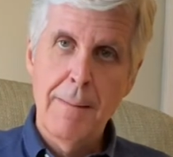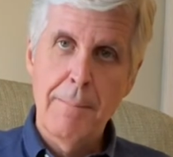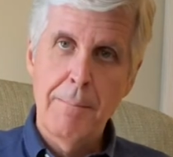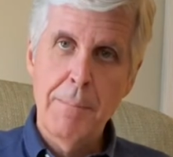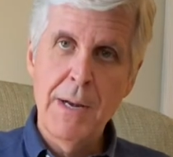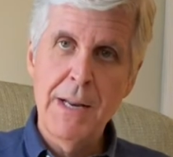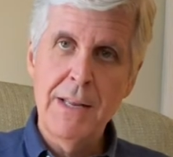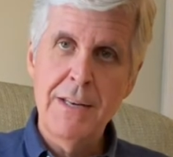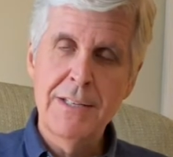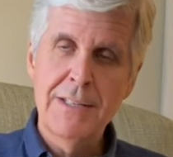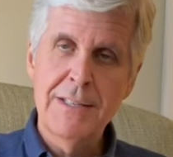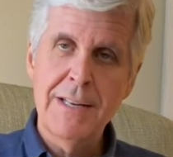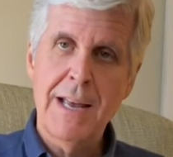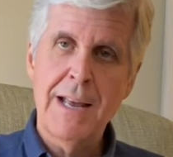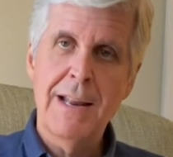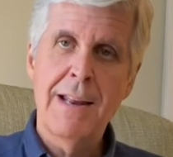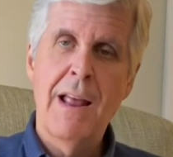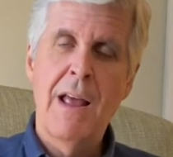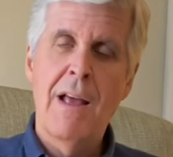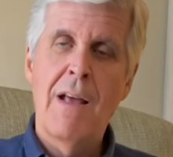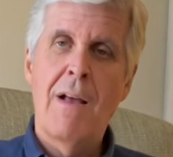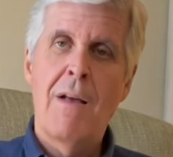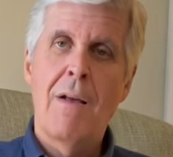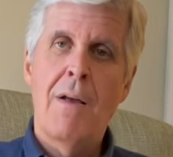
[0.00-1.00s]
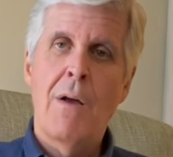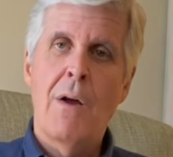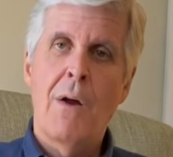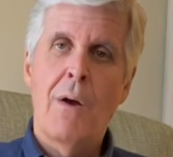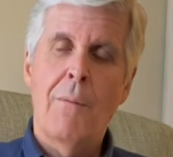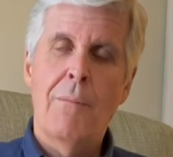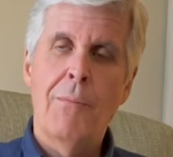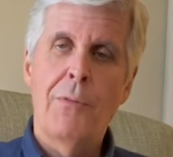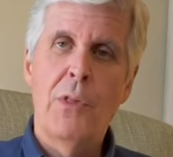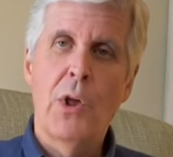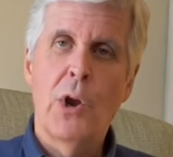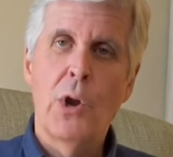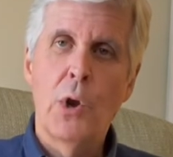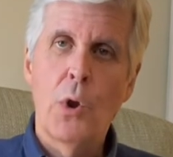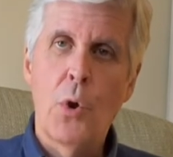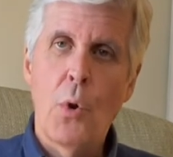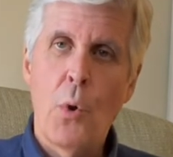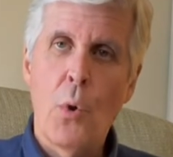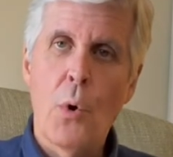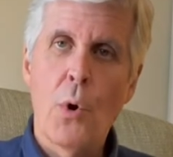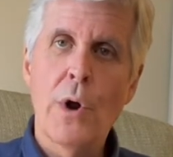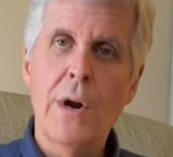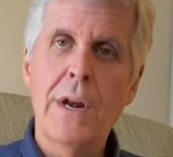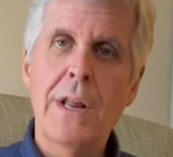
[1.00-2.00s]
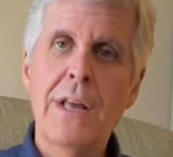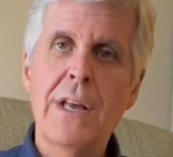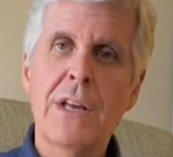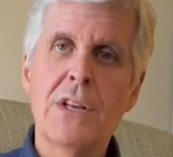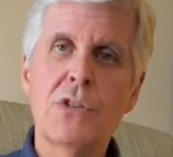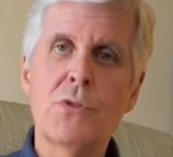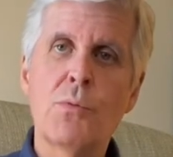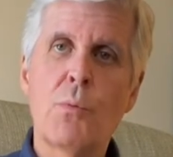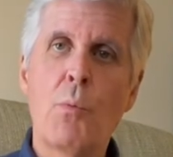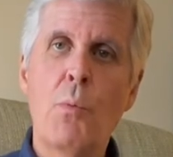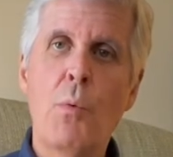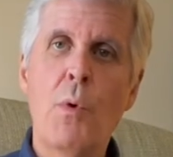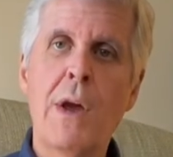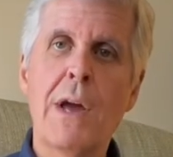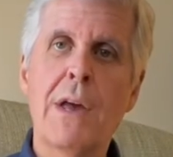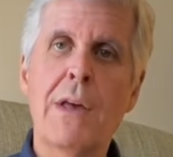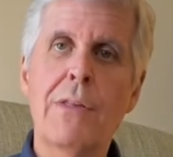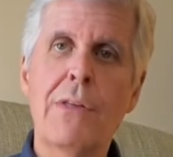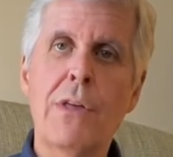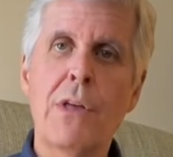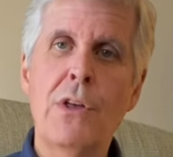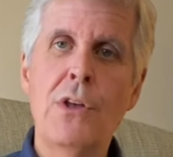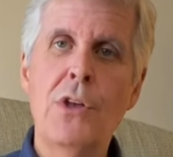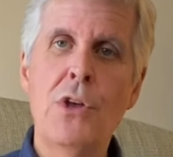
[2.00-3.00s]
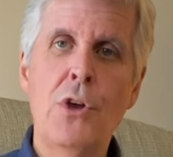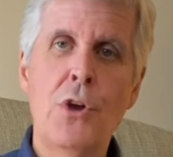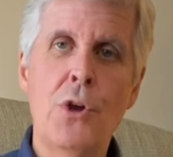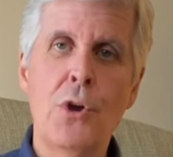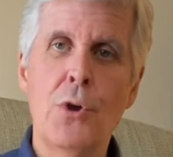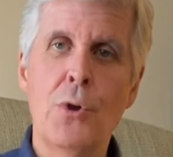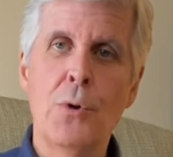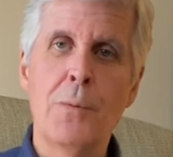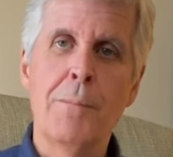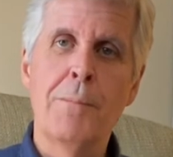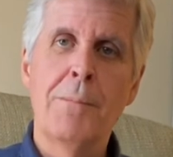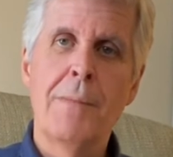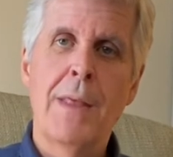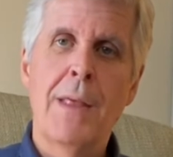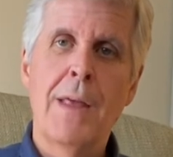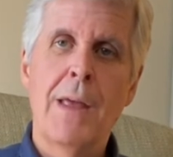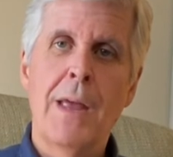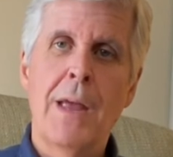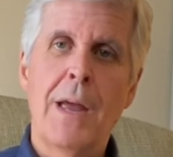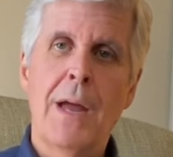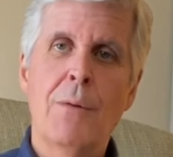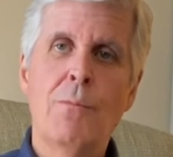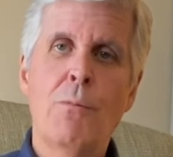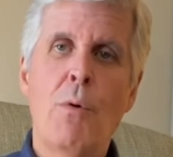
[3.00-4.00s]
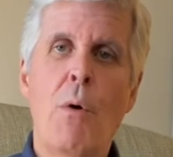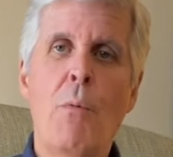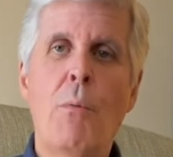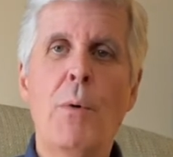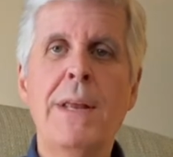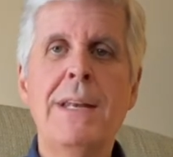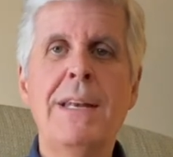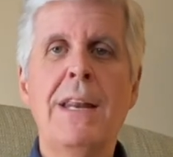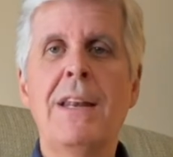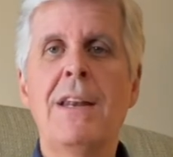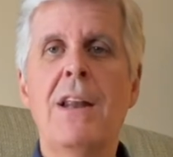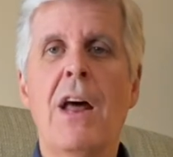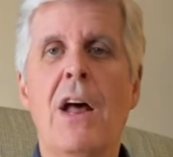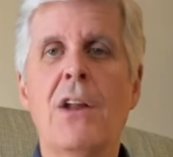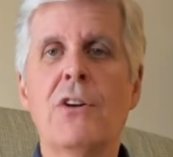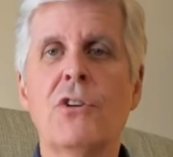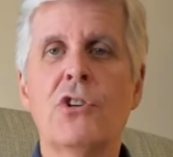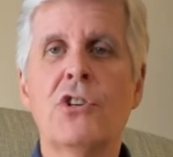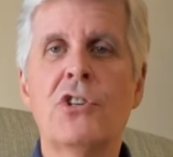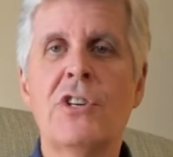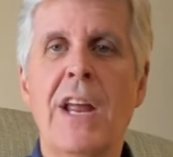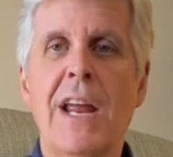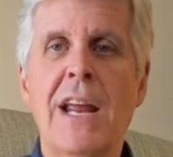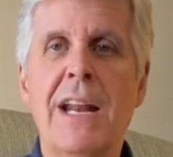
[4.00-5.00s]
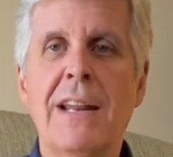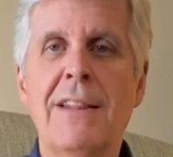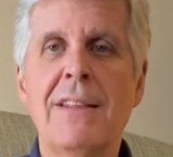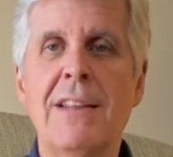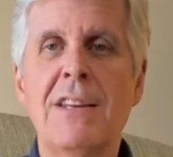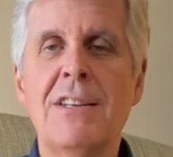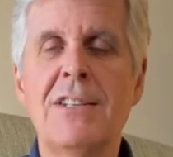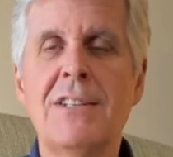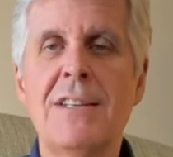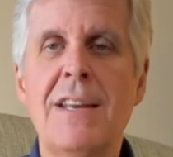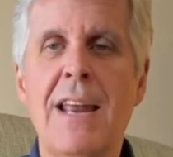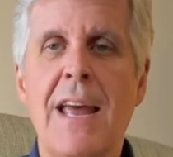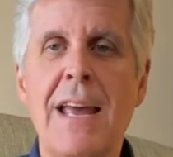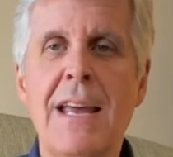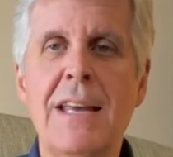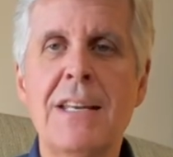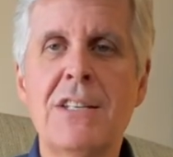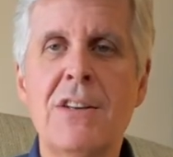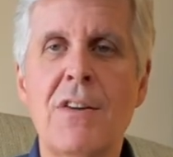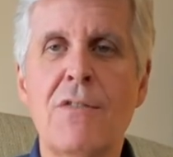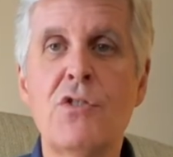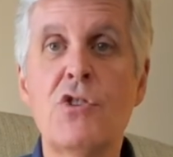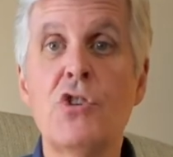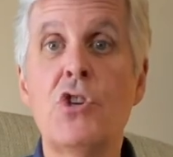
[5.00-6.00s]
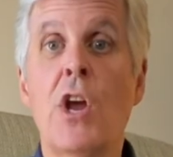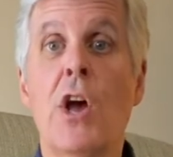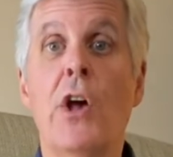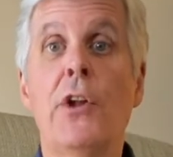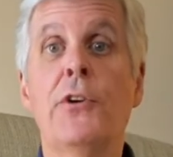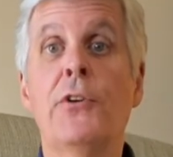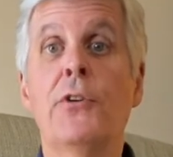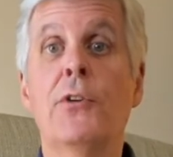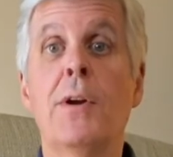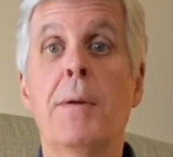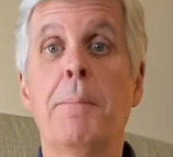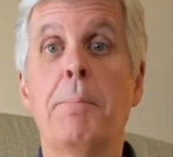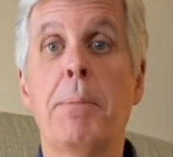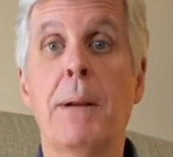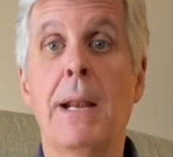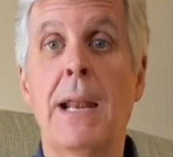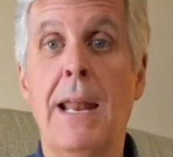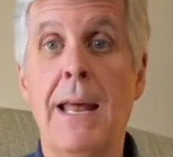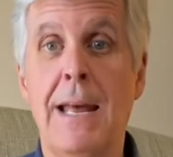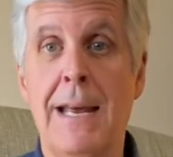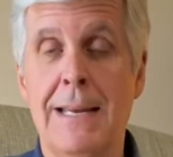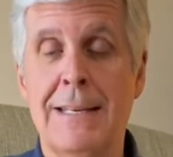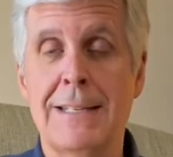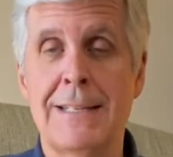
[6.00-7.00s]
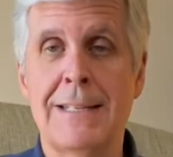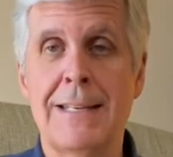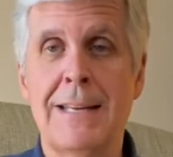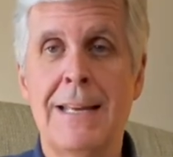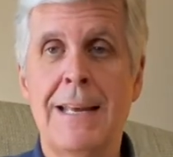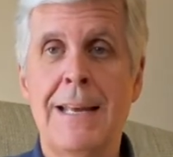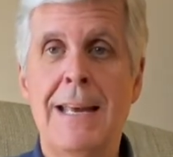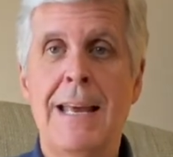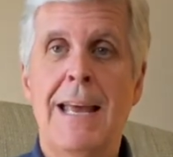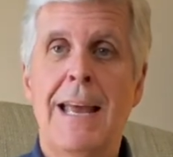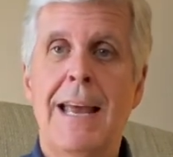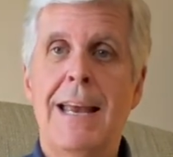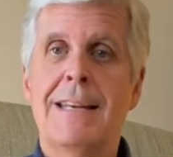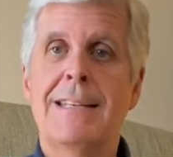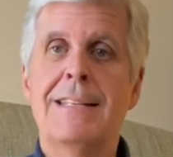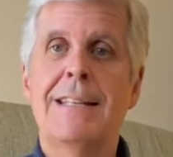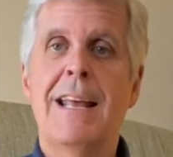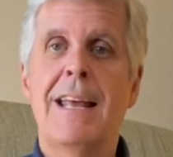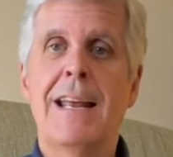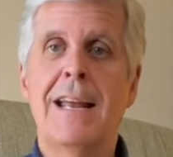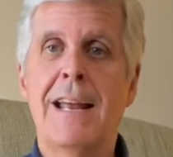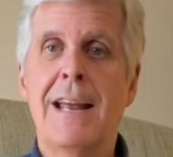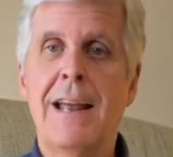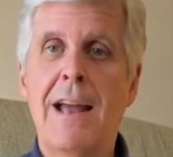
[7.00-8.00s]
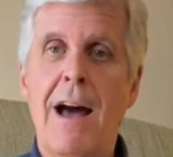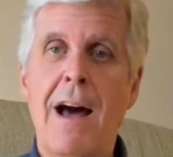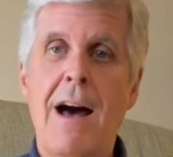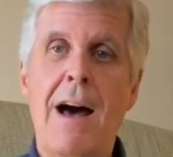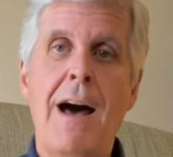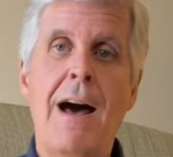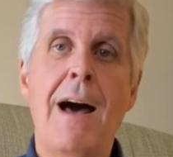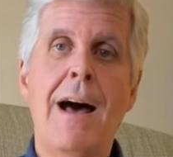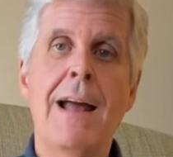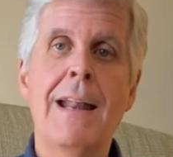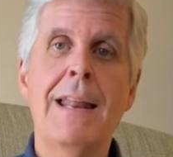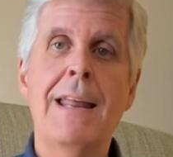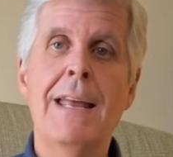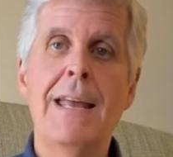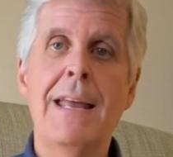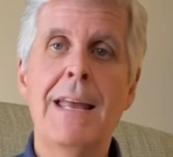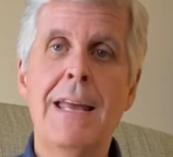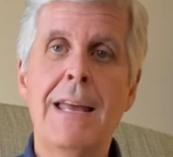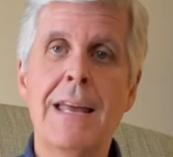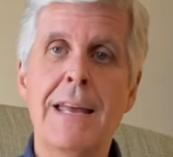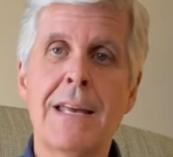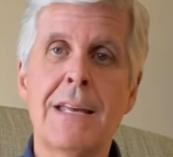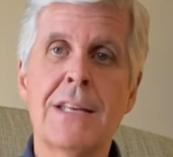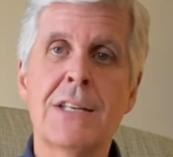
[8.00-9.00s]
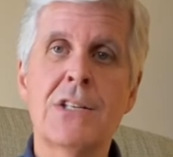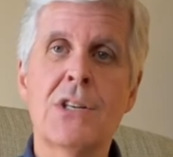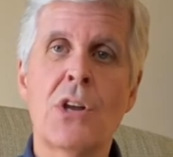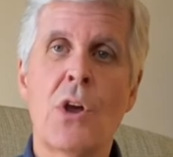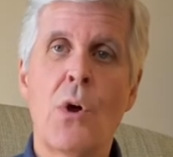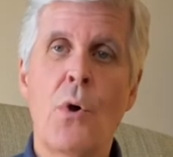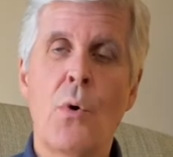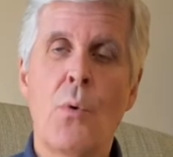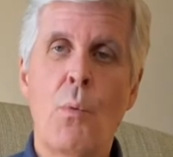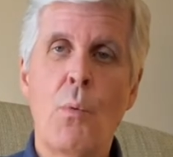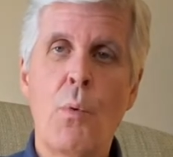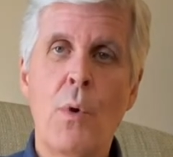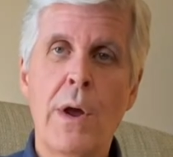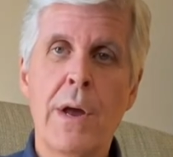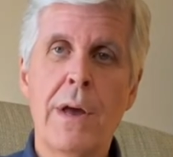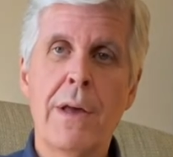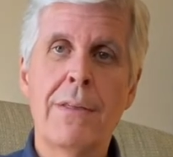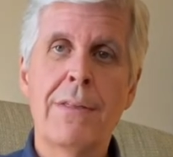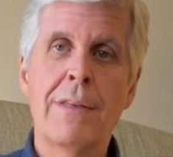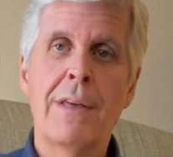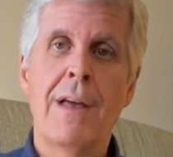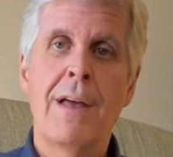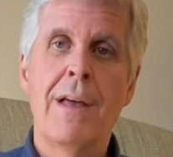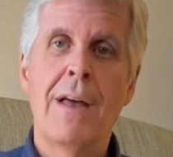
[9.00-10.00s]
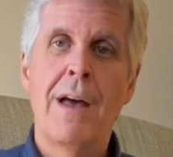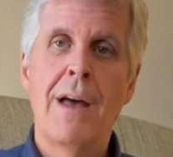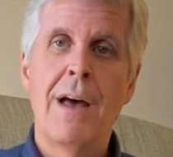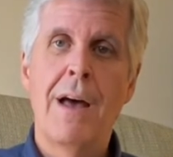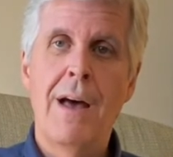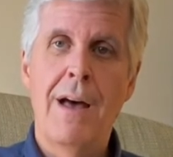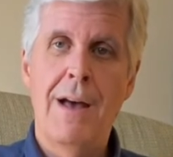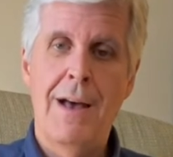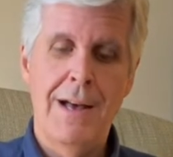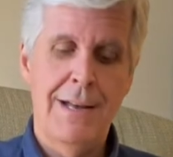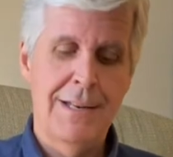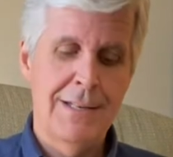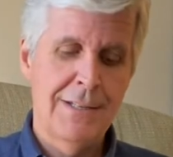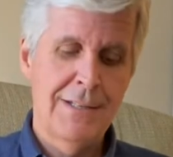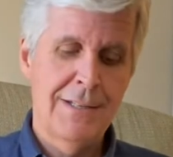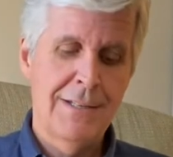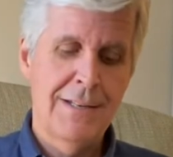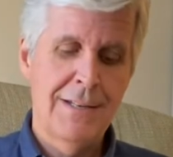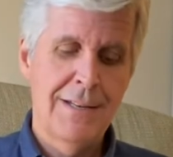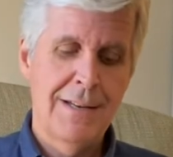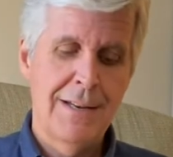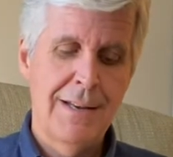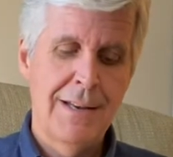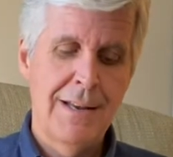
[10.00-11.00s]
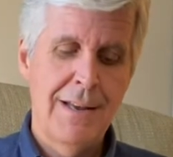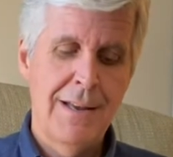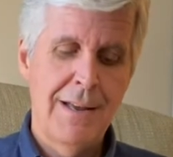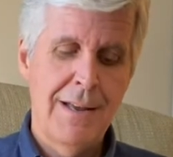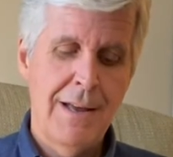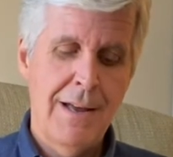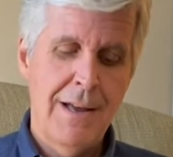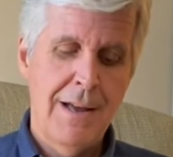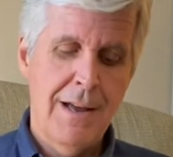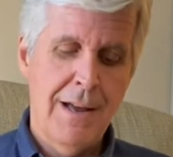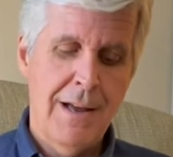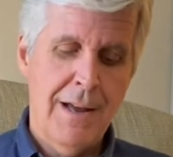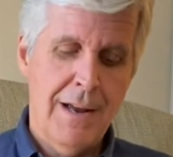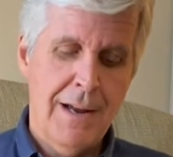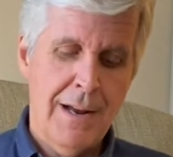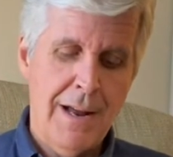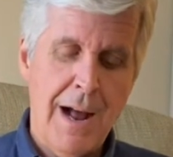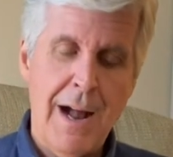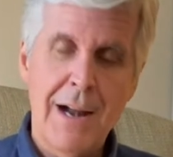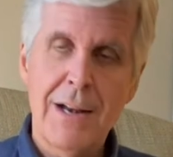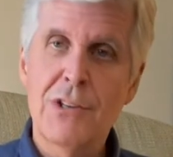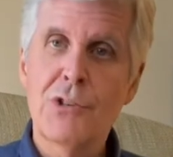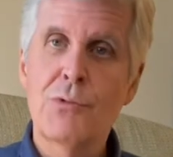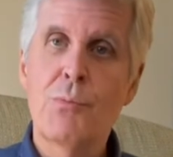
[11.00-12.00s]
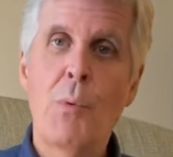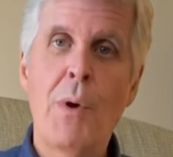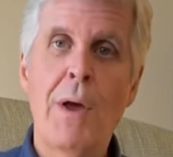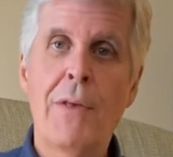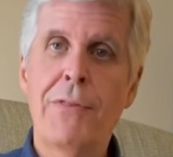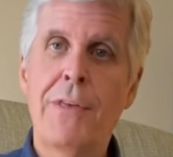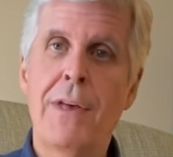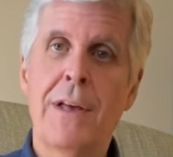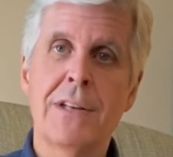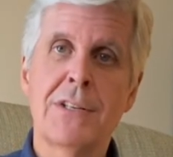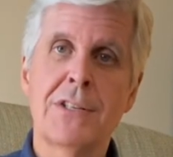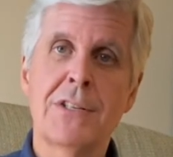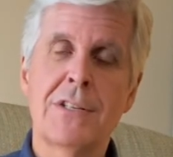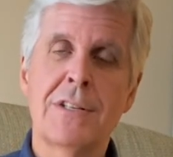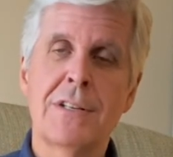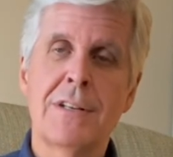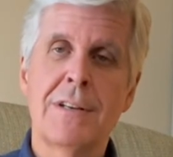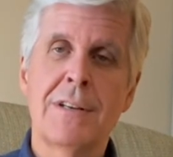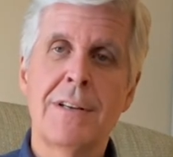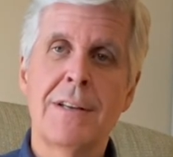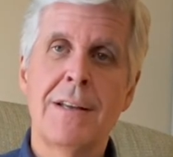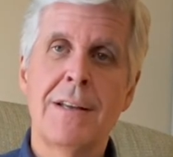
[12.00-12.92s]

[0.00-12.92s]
But he said, The Lord is with you. And what we need to understand in these days of shelter in place is that God is with us. God is with us.